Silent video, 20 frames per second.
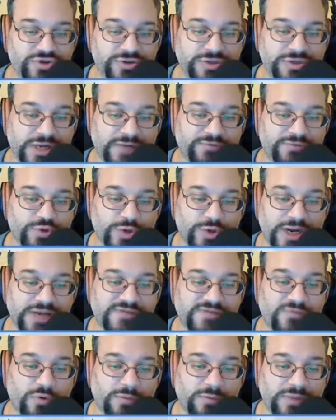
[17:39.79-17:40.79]
Kind of
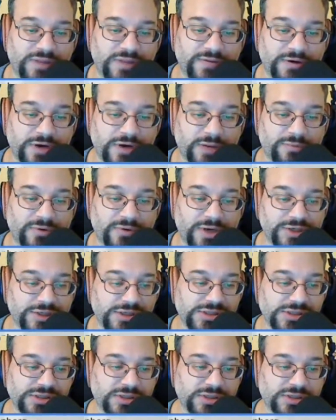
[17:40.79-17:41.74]
transforming their operations.